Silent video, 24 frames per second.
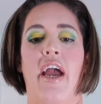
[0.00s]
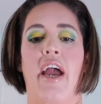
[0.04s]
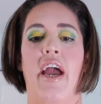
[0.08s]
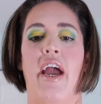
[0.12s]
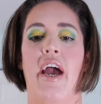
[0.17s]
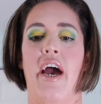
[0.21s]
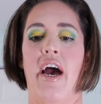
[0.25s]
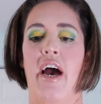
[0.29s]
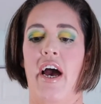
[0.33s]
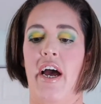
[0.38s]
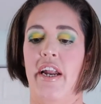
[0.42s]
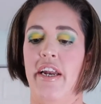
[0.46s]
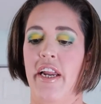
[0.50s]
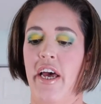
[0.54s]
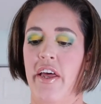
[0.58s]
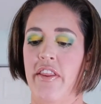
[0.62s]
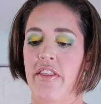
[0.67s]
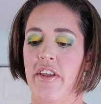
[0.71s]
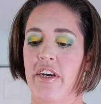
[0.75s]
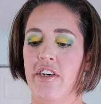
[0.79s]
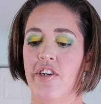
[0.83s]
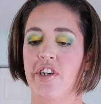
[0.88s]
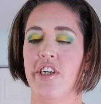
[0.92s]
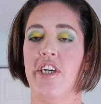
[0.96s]
And
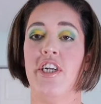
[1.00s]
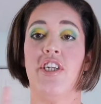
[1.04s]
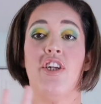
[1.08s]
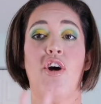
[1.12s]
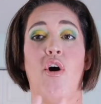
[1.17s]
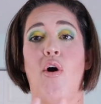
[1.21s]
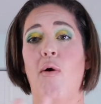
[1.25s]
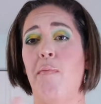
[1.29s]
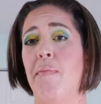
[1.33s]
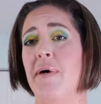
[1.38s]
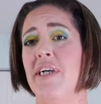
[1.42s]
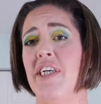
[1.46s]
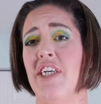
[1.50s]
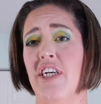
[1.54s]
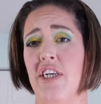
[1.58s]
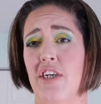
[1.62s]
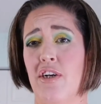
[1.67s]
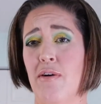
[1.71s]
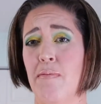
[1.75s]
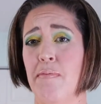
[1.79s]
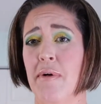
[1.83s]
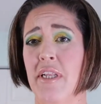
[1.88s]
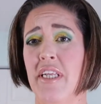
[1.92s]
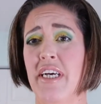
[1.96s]
there's just a whole bunch of
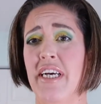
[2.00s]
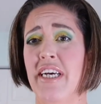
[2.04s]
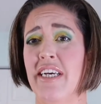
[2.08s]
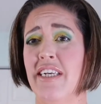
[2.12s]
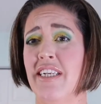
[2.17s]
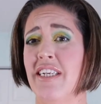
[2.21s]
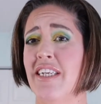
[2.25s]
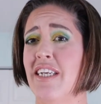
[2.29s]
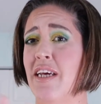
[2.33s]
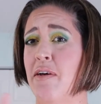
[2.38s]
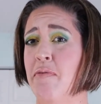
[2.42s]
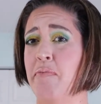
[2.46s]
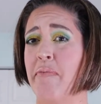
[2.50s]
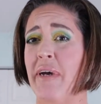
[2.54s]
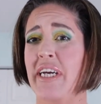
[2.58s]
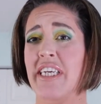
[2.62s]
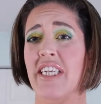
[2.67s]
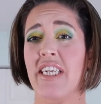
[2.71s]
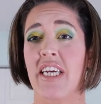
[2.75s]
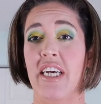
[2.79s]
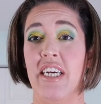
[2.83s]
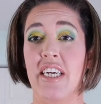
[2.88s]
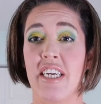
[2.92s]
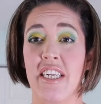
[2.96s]
duplicates. It
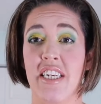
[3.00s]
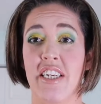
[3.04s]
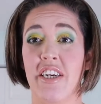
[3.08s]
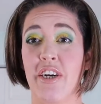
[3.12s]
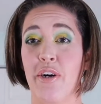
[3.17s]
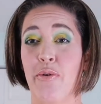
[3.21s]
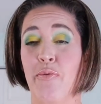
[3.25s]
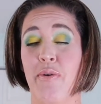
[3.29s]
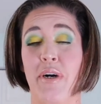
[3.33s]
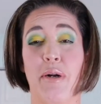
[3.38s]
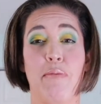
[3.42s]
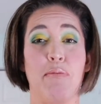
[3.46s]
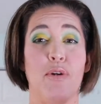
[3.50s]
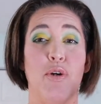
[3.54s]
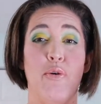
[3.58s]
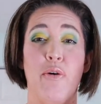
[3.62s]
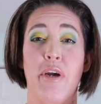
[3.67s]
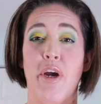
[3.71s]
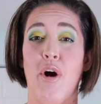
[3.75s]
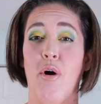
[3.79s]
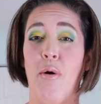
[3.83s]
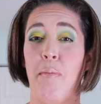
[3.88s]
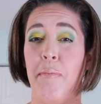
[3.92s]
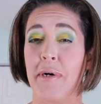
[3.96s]
makes it easier when I'm
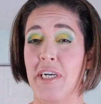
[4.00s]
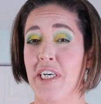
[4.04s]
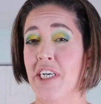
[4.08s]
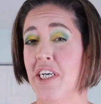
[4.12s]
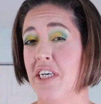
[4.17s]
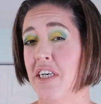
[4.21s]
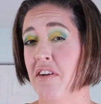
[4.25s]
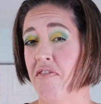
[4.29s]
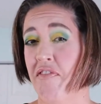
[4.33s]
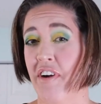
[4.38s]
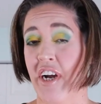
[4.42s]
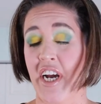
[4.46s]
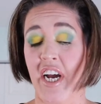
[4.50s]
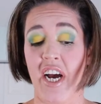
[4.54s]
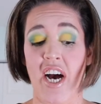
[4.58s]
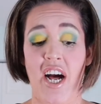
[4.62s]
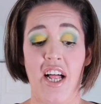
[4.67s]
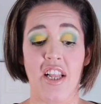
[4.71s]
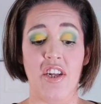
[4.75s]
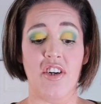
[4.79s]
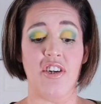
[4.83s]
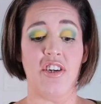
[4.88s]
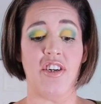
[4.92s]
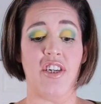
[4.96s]
doing a whole bunch of different
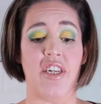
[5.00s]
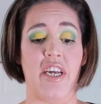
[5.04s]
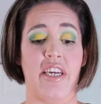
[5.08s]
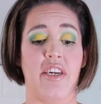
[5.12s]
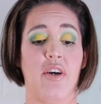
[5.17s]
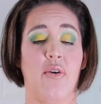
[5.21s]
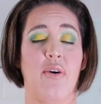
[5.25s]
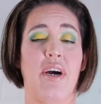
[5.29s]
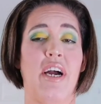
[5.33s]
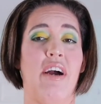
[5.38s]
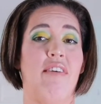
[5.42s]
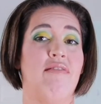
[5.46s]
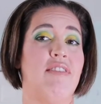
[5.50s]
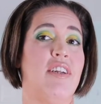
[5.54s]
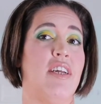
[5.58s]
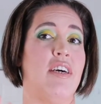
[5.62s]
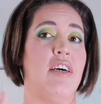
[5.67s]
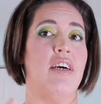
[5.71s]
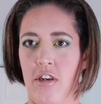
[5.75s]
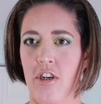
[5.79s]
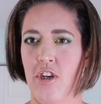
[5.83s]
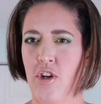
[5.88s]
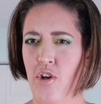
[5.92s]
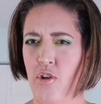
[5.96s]
colors. I don't have to
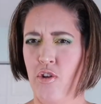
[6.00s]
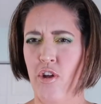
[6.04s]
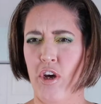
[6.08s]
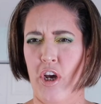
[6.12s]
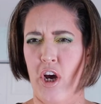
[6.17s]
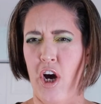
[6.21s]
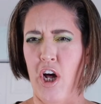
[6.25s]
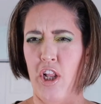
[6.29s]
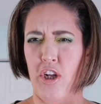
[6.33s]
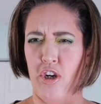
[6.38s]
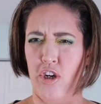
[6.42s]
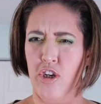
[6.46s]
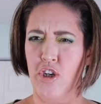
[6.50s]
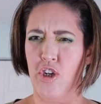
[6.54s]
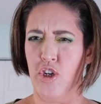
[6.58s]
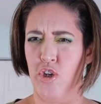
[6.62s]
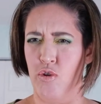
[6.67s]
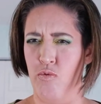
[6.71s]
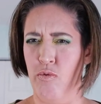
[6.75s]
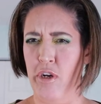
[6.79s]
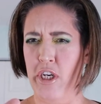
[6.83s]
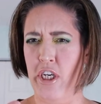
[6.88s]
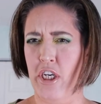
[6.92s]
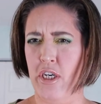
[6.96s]
do the color
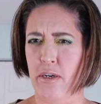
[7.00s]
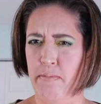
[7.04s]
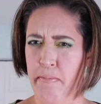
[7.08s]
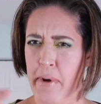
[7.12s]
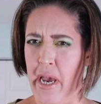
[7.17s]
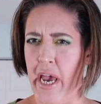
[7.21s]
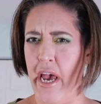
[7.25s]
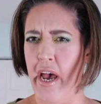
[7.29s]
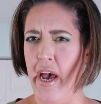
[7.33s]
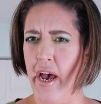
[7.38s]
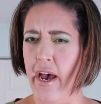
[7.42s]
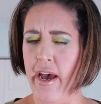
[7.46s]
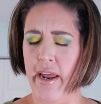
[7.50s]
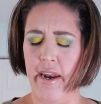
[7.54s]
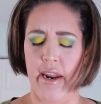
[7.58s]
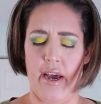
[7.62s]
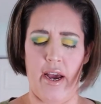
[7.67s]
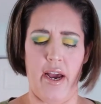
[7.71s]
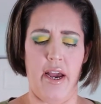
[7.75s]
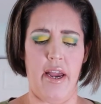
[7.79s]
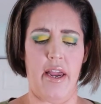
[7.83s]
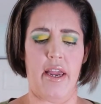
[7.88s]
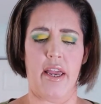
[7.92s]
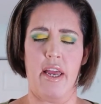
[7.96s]
switch pad.
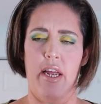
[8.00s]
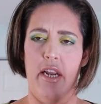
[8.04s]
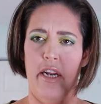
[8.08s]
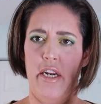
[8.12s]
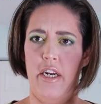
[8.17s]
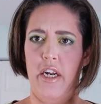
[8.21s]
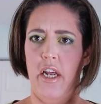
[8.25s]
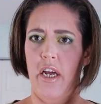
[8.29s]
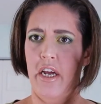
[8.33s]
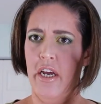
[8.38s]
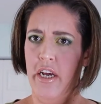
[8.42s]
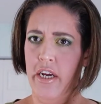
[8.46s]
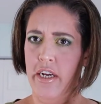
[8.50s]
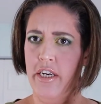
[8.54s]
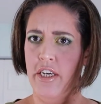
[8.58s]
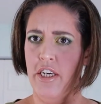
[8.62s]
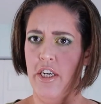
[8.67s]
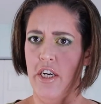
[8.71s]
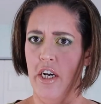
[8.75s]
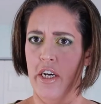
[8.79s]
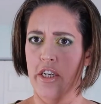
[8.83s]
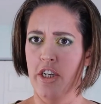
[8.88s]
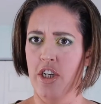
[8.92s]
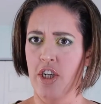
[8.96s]
I can
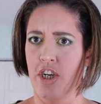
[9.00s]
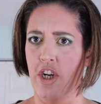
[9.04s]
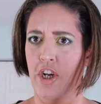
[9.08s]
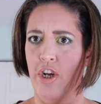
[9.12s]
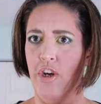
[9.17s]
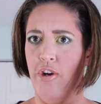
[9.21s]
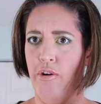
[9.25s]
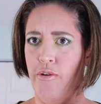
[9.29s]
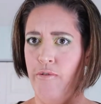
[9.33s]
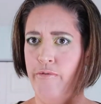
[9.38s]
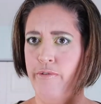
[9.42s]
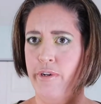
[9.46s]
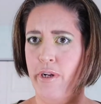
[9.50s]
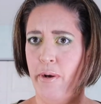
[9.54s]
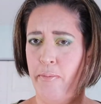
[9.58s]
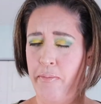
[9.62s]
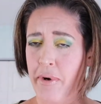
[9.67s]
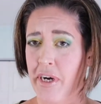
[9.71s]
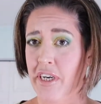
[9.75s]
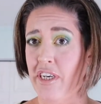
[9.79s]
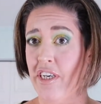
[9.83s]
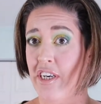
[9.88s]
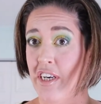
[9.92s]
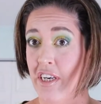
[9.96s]
just use a
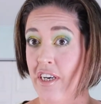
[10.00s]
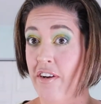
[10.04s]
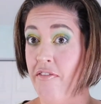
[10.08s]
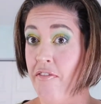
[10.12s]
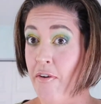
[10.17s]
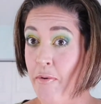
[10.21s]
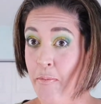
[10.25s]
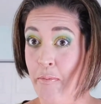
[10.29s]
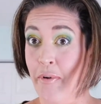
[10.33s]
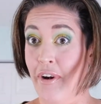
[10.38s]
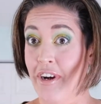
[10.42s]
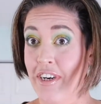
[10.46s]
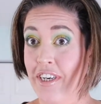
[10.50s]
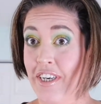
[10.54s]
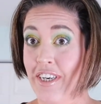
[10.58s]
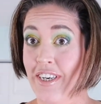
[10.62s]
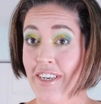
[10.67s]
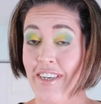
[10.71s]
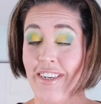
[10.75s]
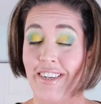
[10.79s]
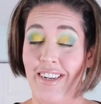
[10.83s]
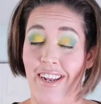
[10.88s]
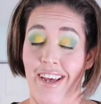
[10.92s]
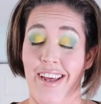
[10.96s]
bunch of different
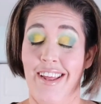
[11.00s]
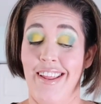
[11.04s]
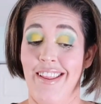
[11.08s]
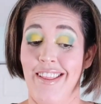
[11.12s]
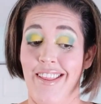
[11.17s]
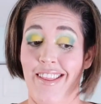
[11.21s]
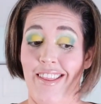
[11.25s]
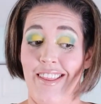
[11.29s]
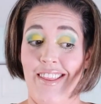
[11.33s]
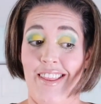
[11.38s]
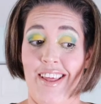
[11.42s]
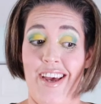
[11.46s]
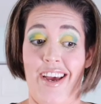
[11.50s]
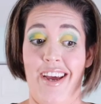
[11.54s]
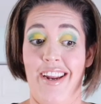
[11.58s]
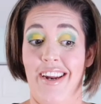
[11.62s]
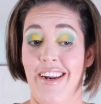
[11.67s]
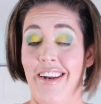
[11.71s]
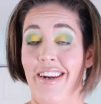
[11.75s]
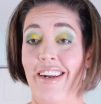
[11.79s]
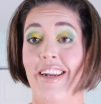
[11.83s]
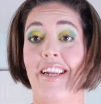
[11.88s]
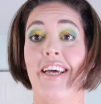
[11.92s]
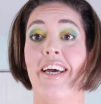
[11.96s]
brushes and
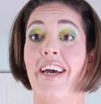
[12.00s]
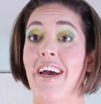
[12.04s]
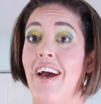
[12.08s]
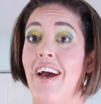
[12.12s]
then